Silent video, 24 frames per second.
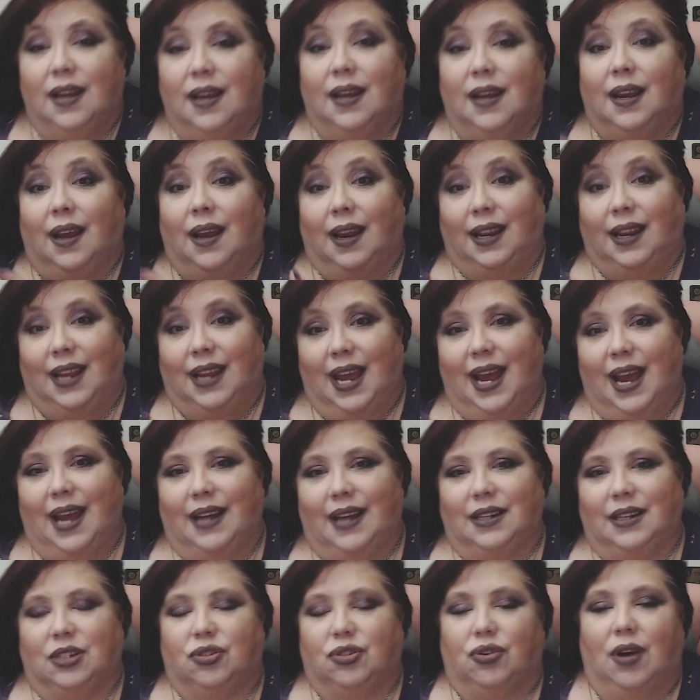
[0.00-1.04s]
Yet
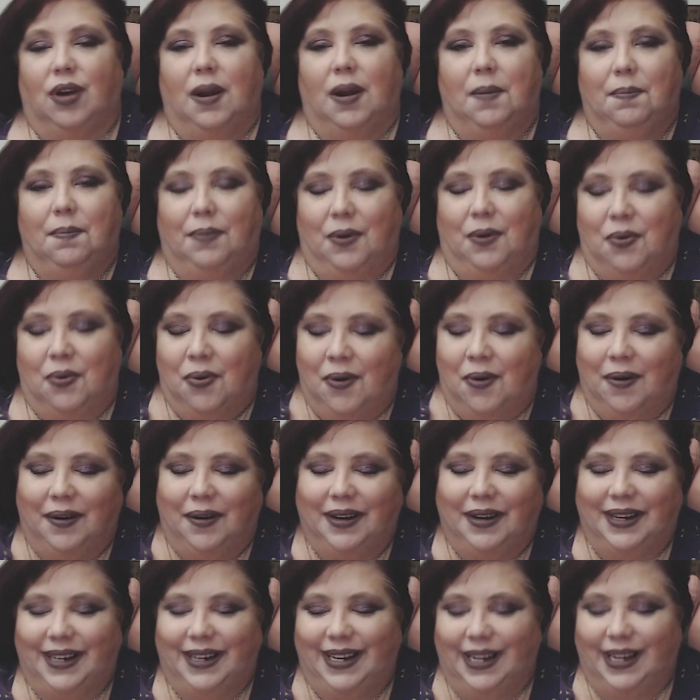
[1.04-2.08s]
Trump
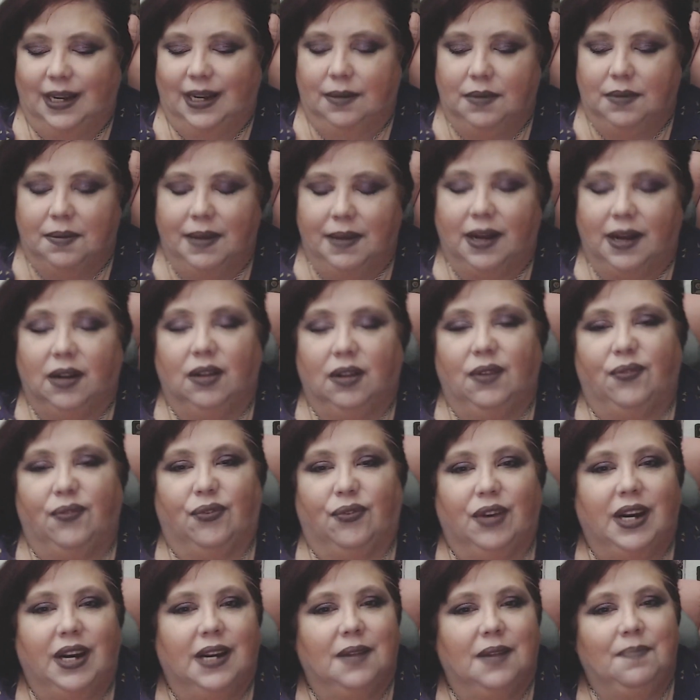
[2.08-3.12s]
awarded him the Medal of
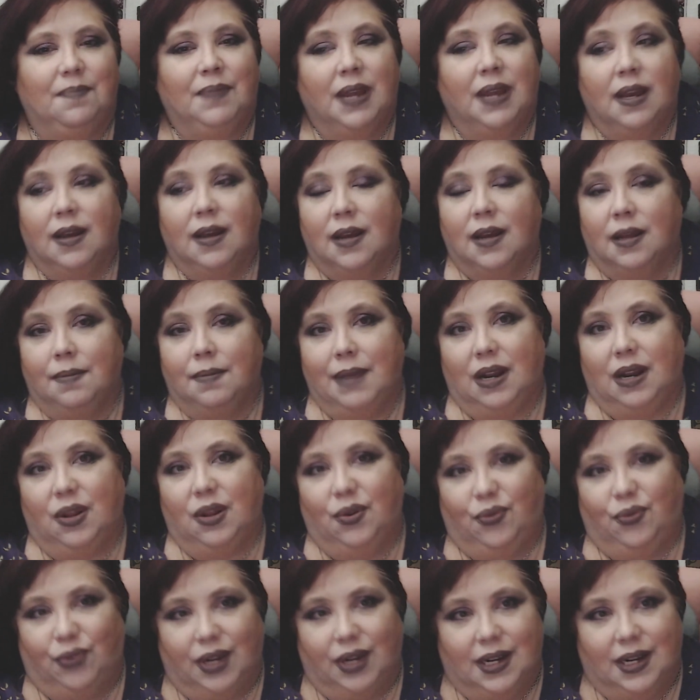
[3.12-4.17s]
Freedom. Medal
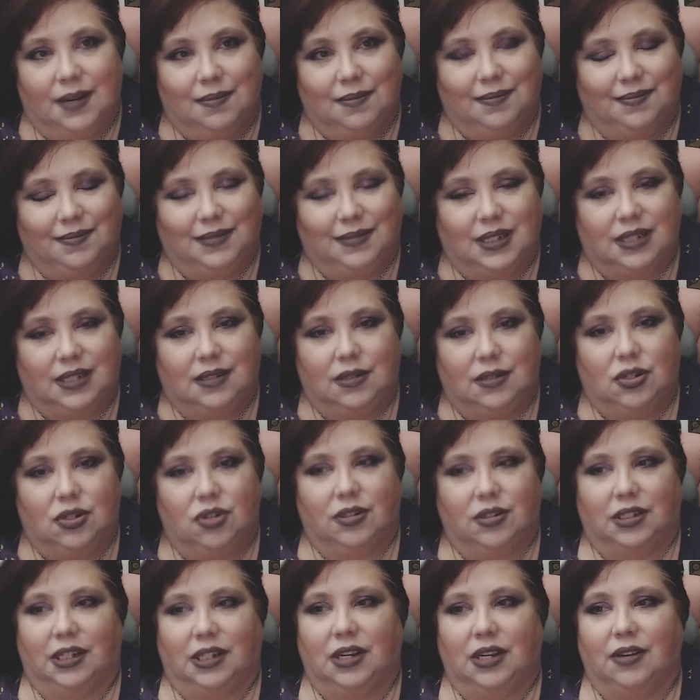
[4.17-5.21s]
of Freedom
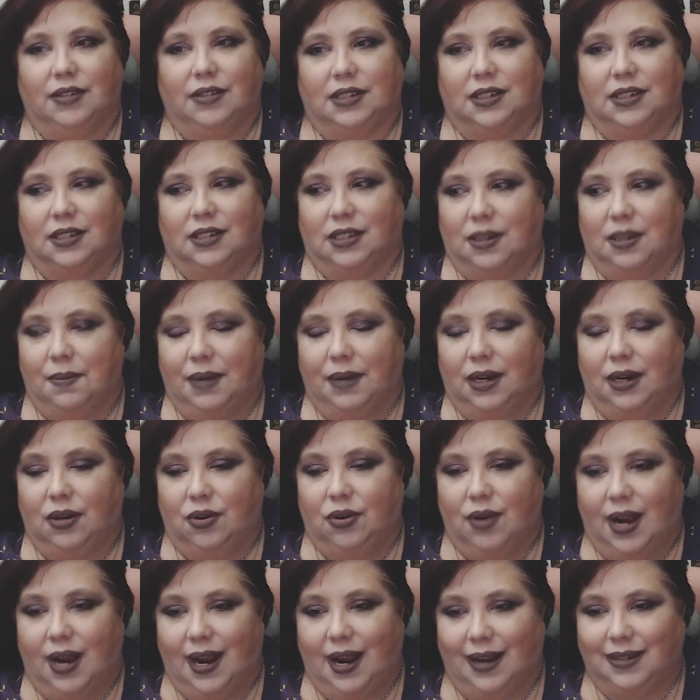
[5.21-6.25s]
usually goes to somebody who
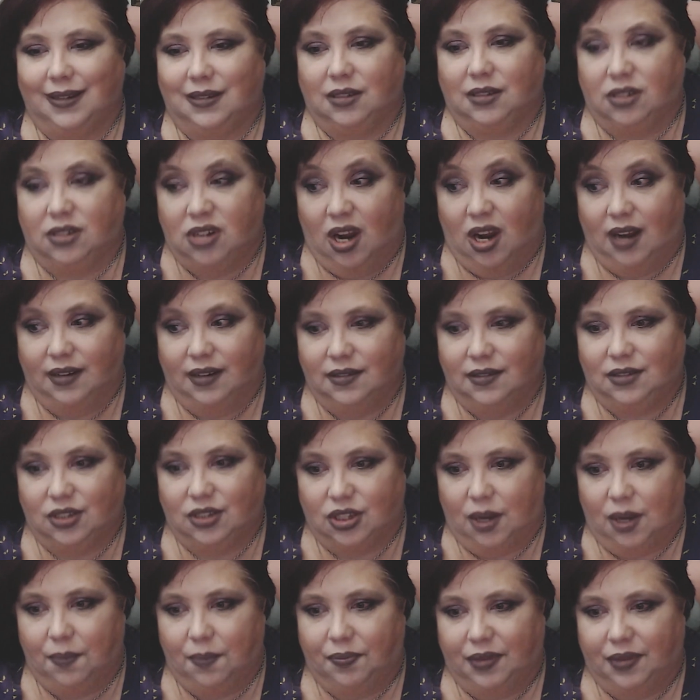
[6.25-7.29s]
has done
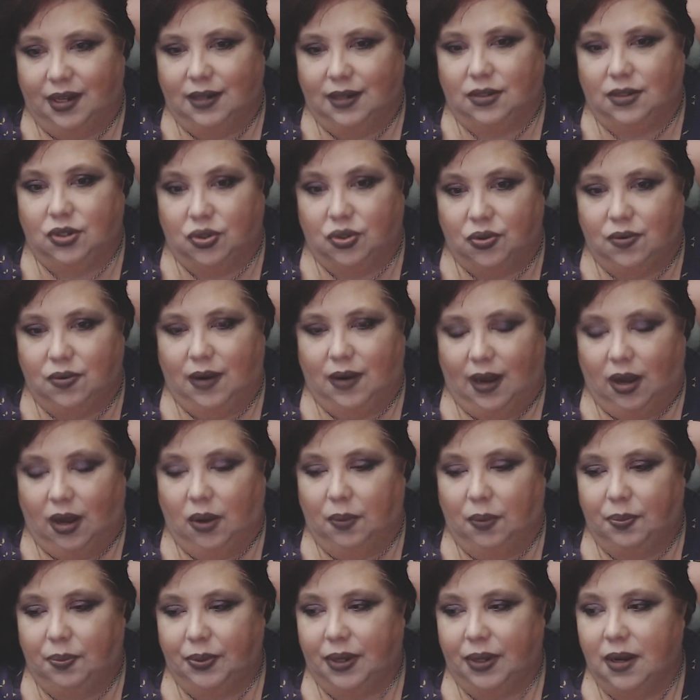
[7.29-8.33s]
something to
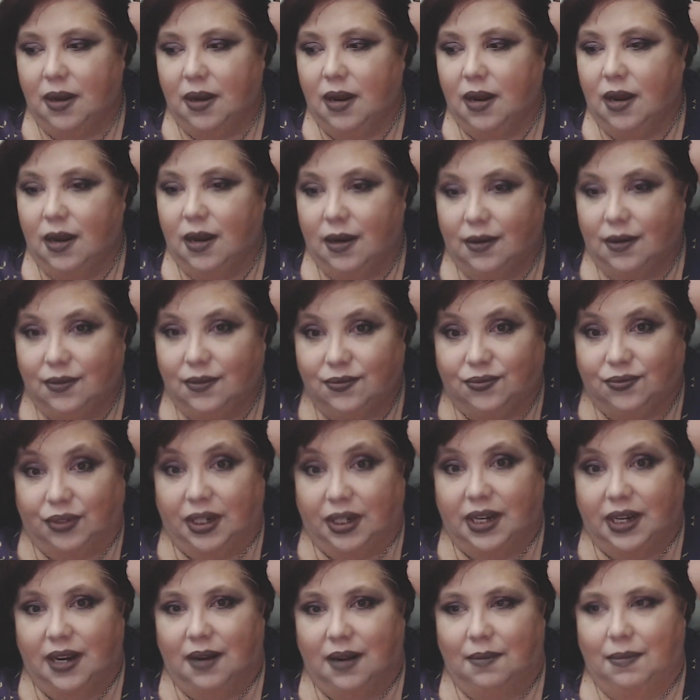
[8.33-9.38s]
help
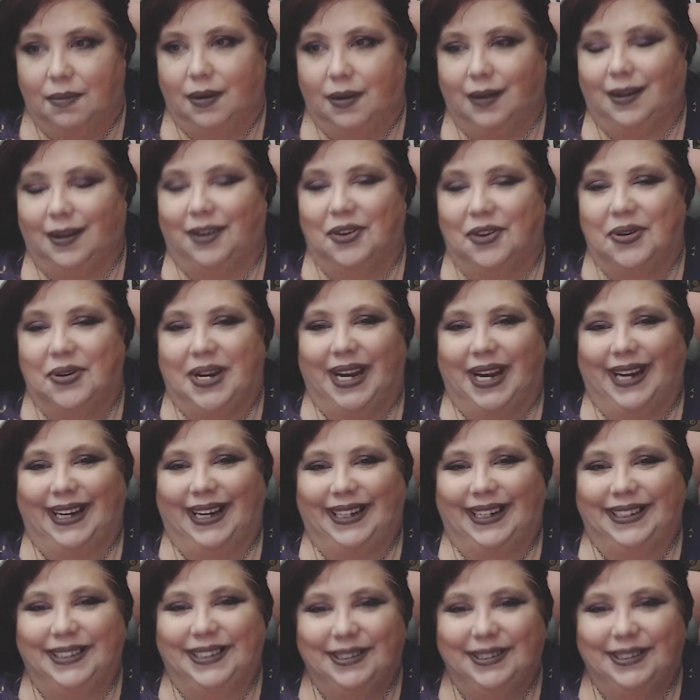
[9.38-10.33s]
freedom, okay?